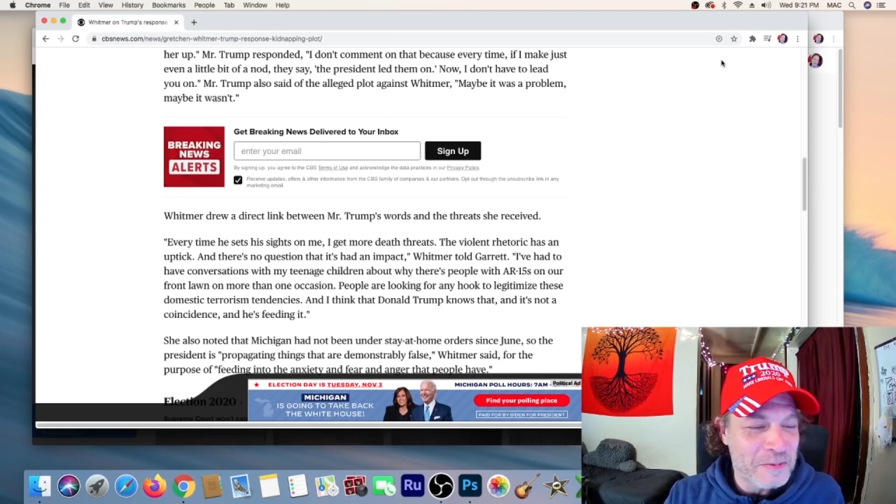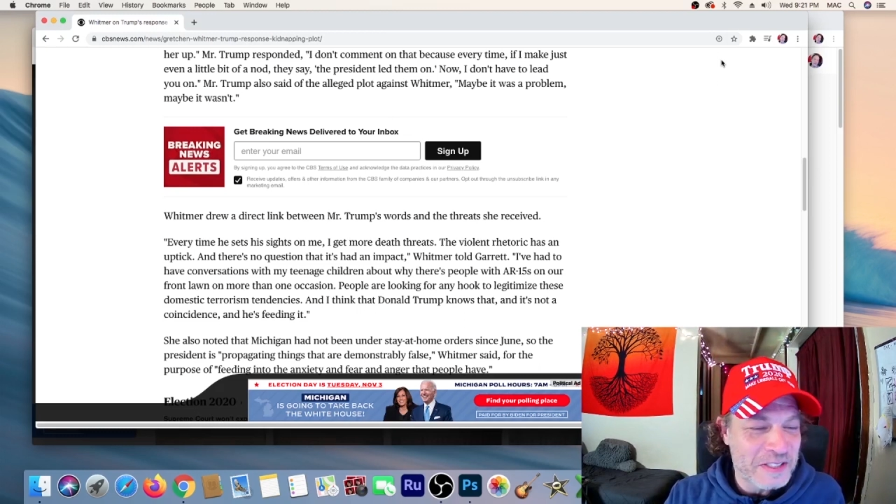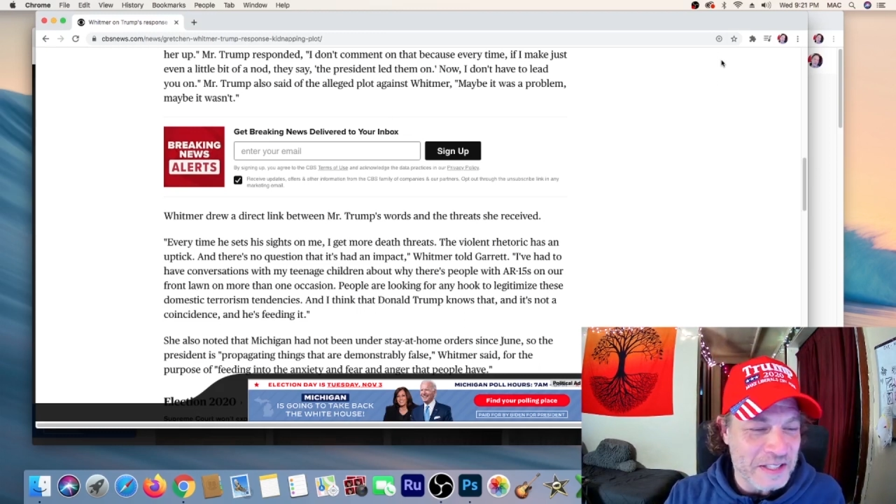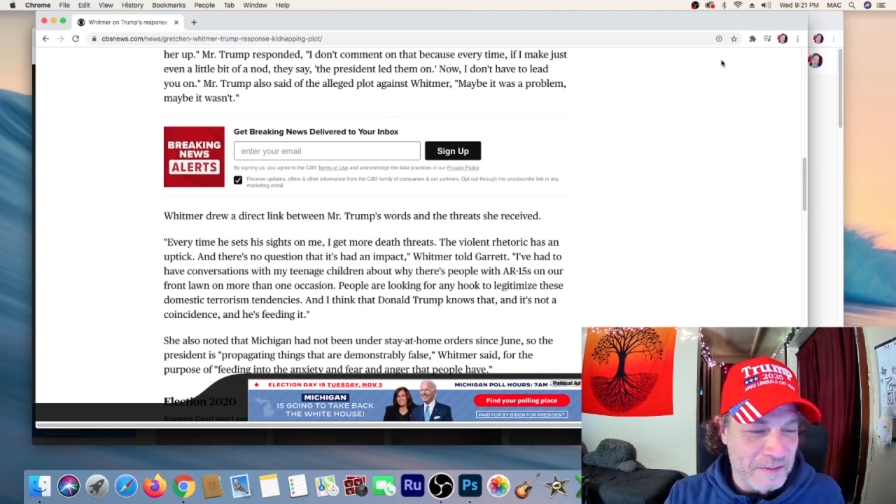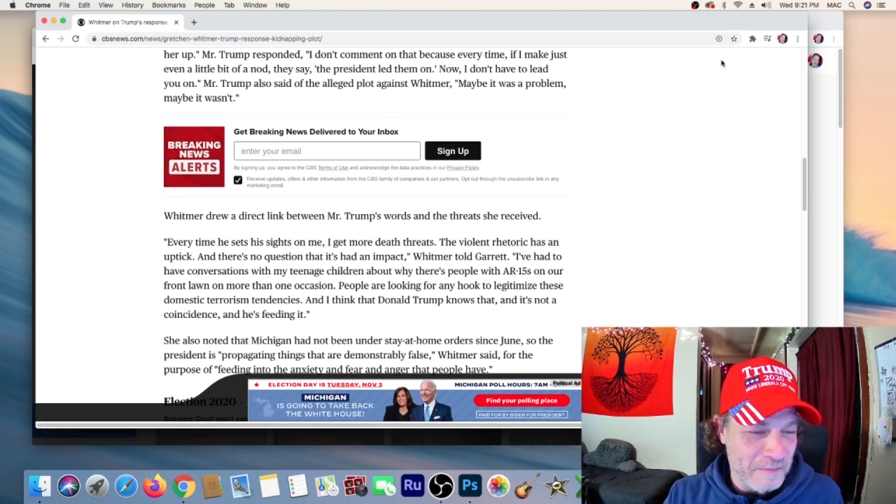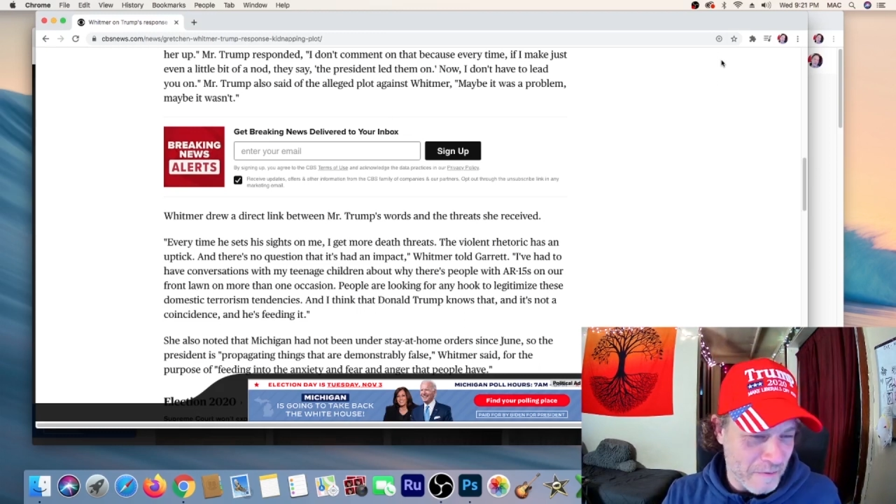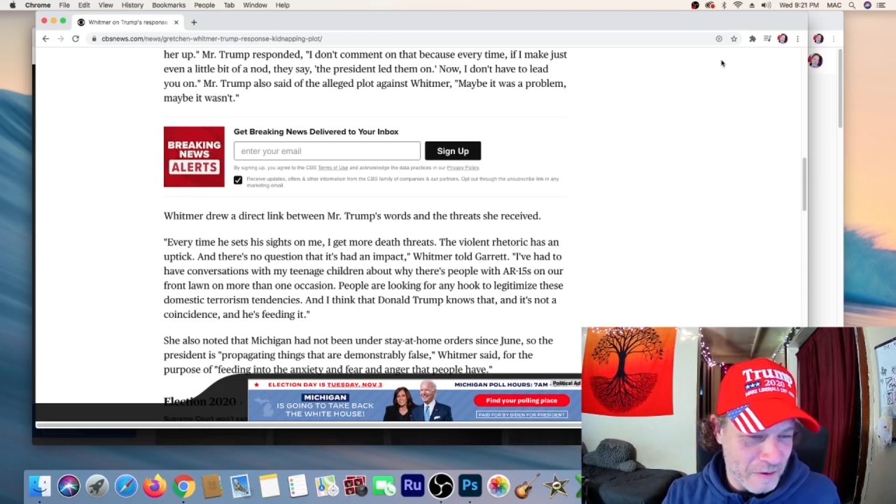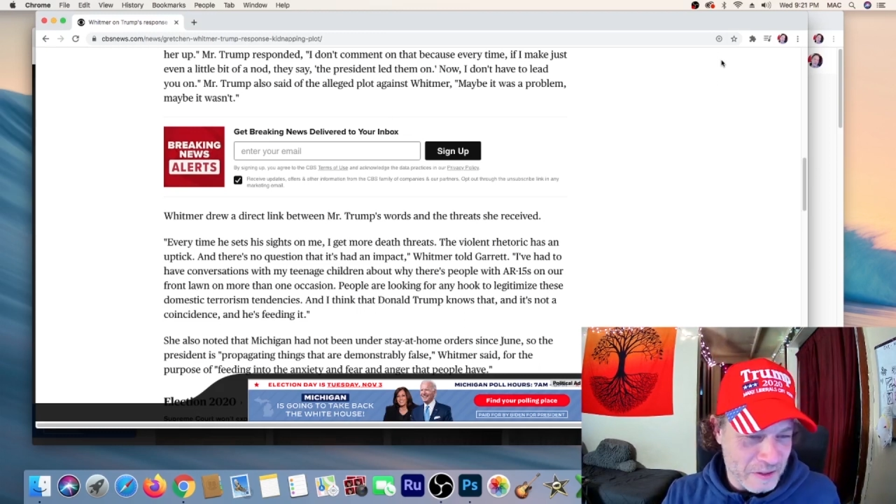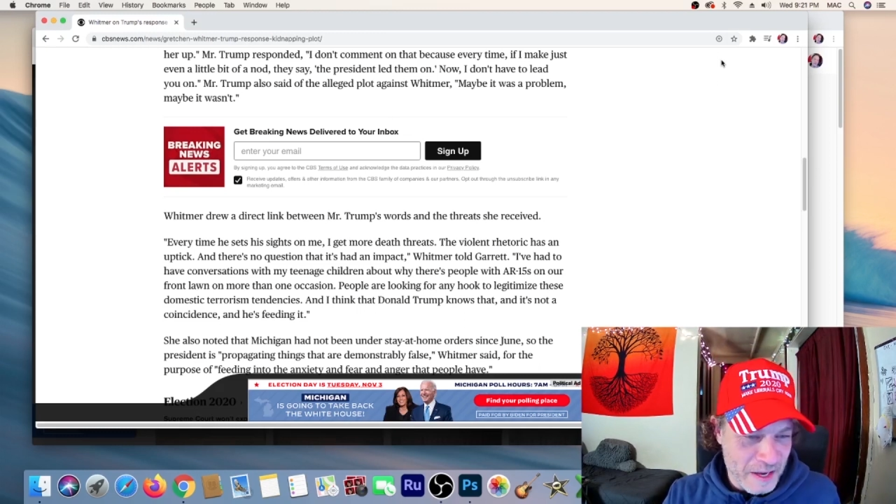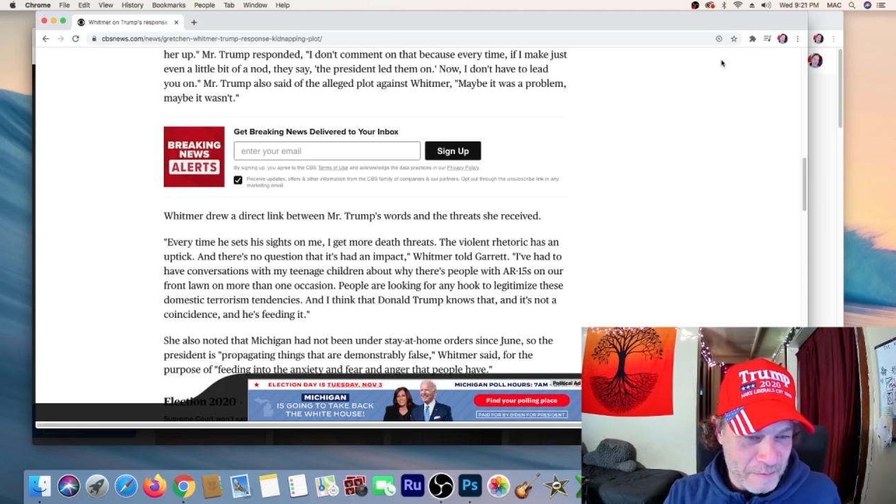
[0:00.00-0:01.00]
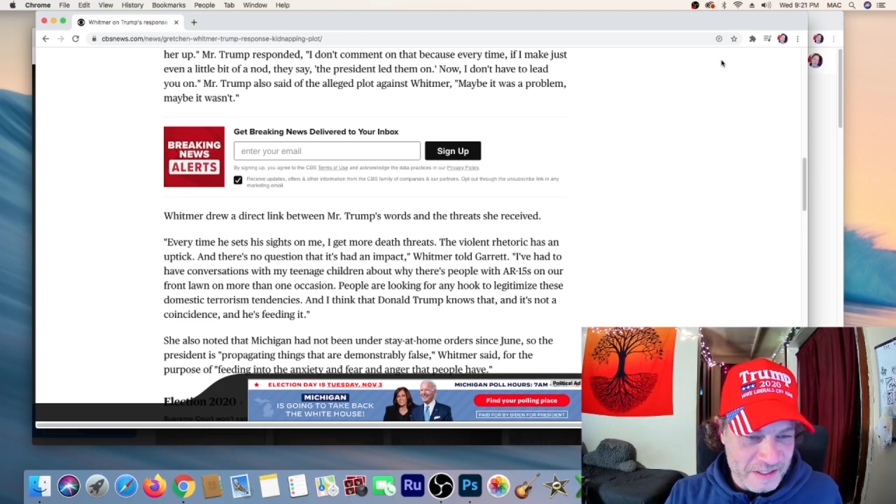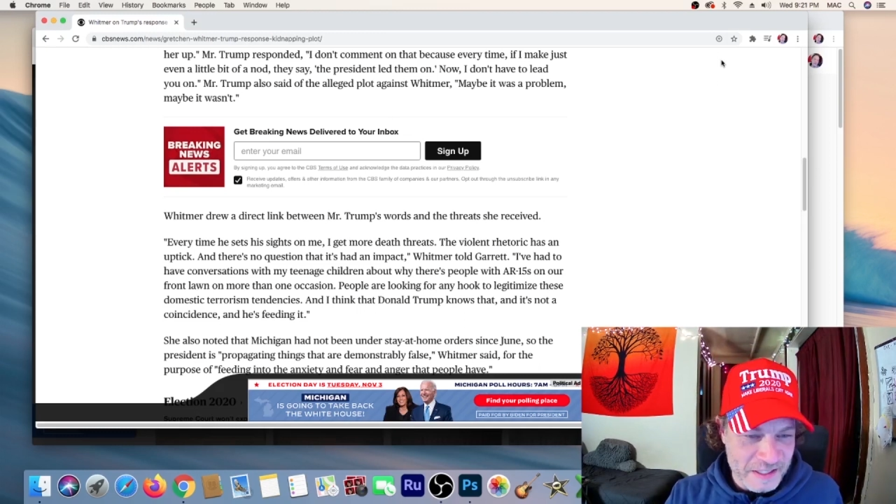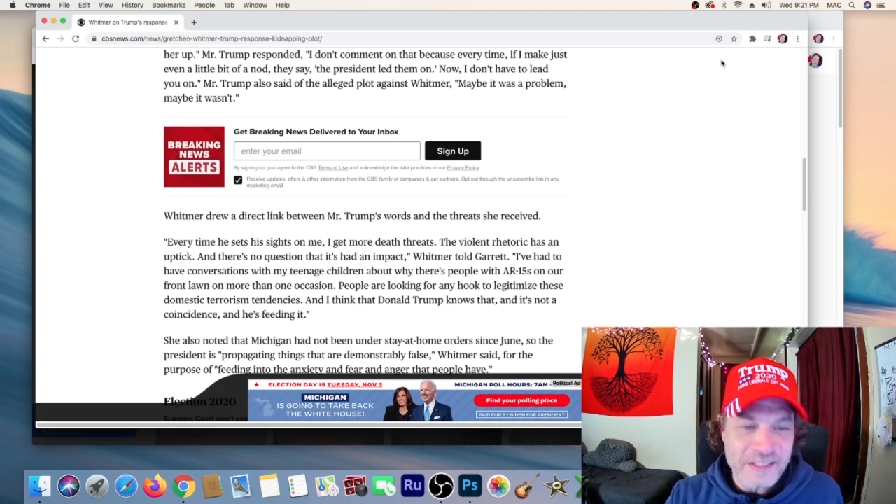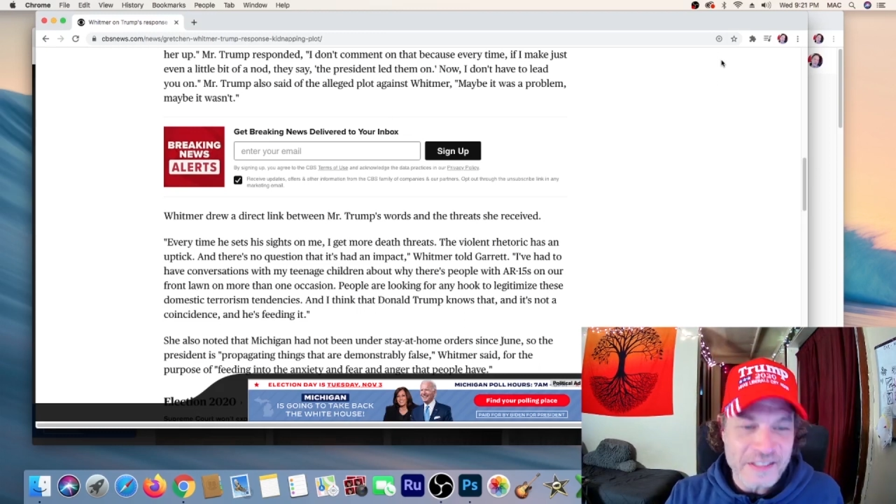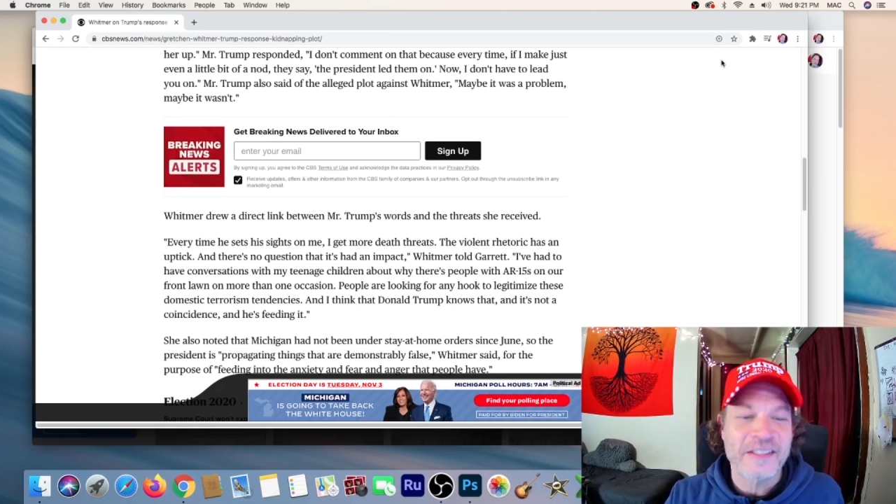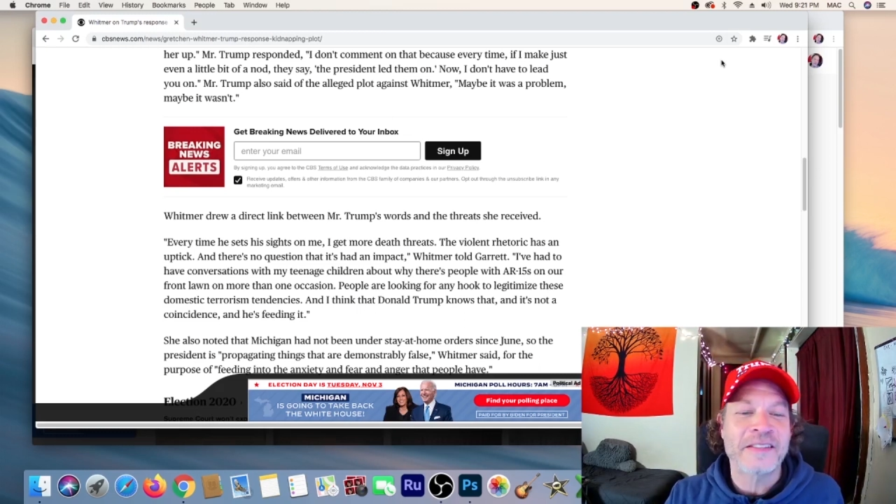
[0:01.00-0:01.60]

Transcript: Every time he sets his sights on me,